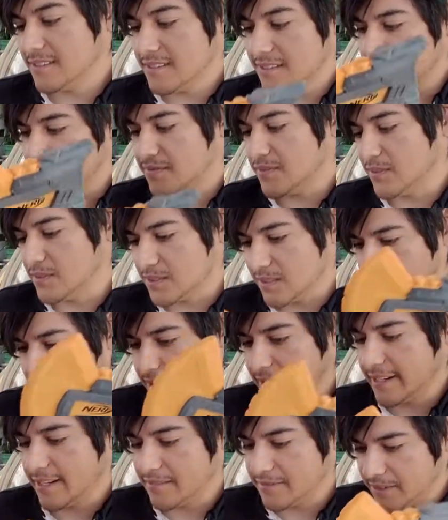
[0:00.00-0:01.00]
this feels a
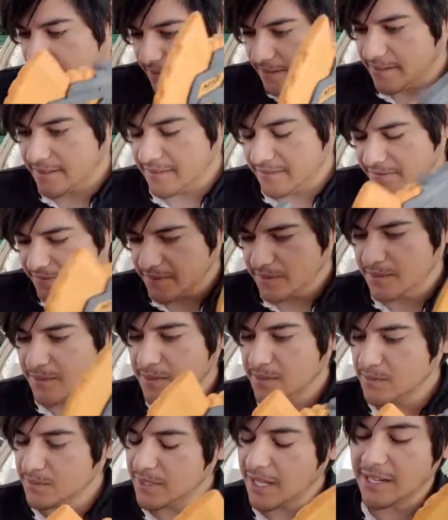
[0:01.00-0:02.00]
lot heavier. It
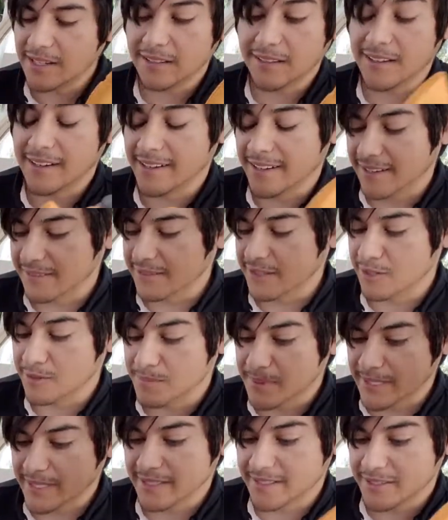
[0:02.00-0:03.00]
feels not a lot heavier,
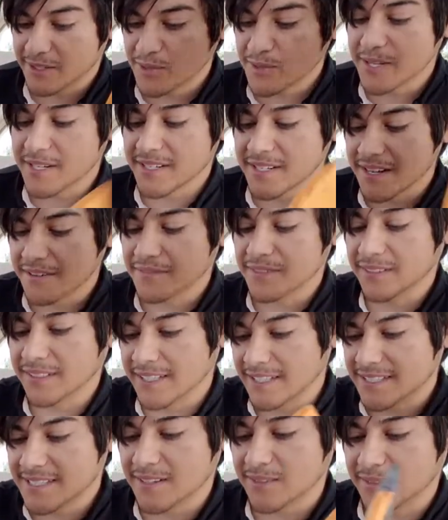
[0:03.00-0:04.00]
but you can
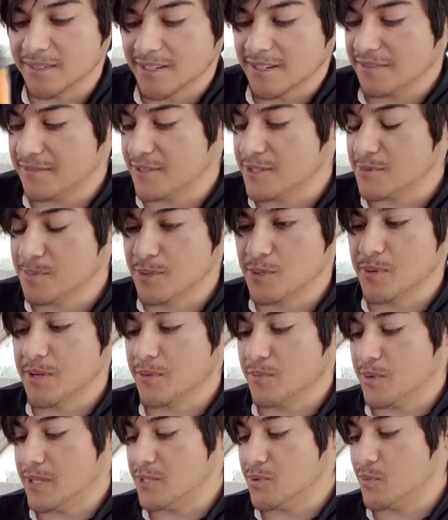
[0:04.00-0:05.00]
definitely tell the difference between
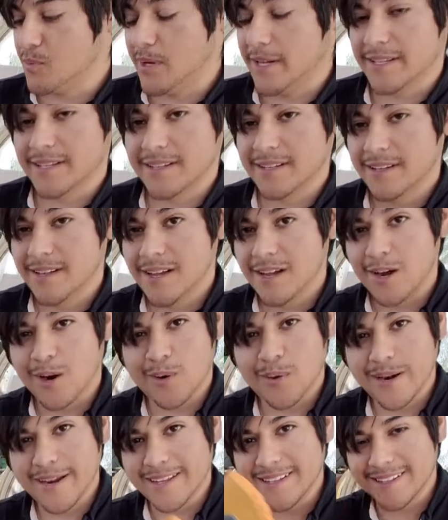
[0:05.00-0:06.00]
what's what.
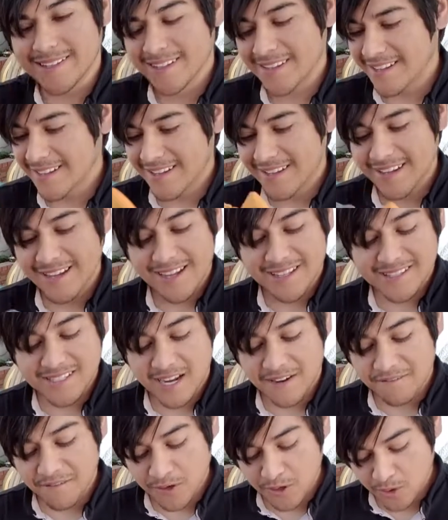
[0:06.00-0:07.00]
All right,
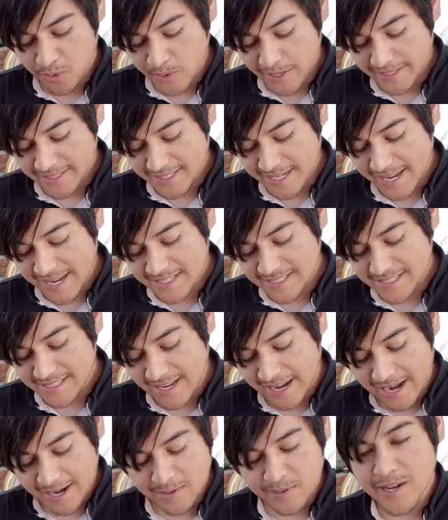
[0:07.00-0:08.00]
time for a quick test.
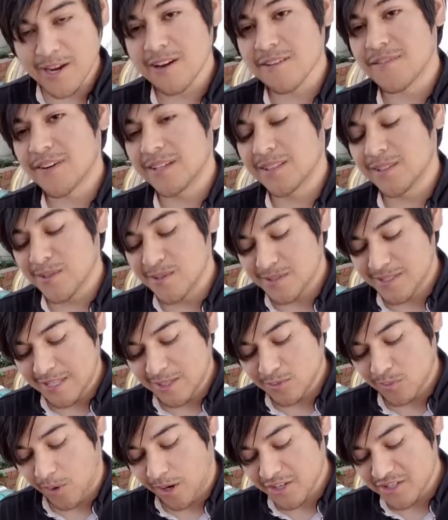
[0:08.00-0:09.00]
I don't care if I lose
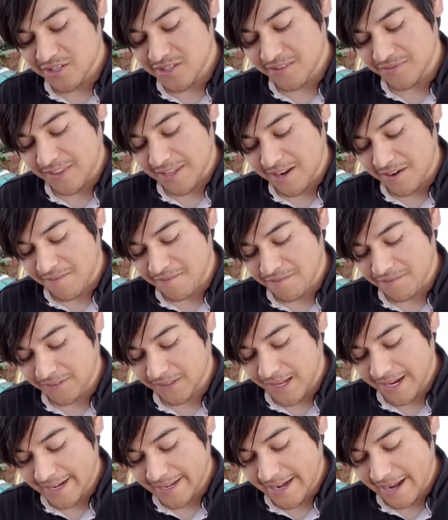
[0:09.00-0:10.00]
these washers if they come
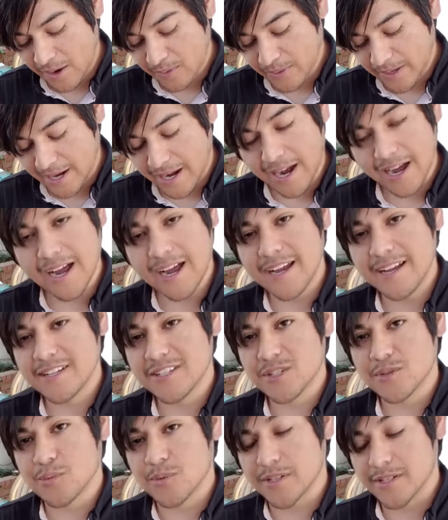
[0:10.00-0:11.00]
flying out. I
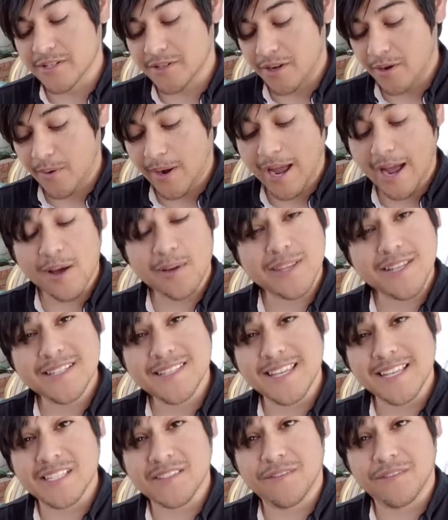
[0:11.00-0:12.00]
just want to know how these
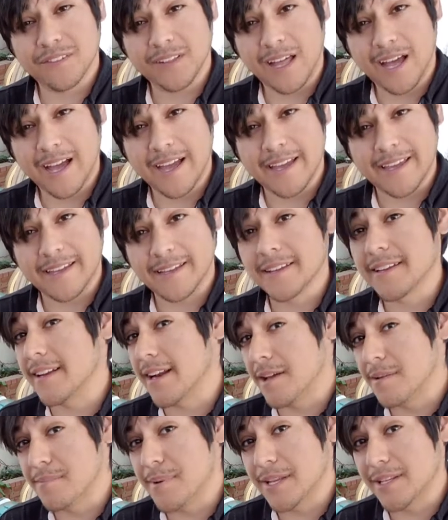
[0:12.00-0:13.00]
things fly, and
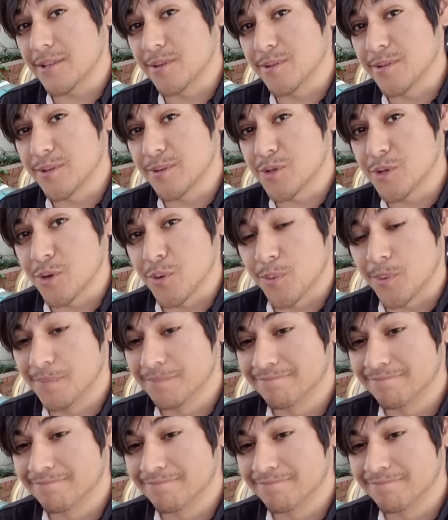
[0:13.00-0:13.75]
I bet you do too.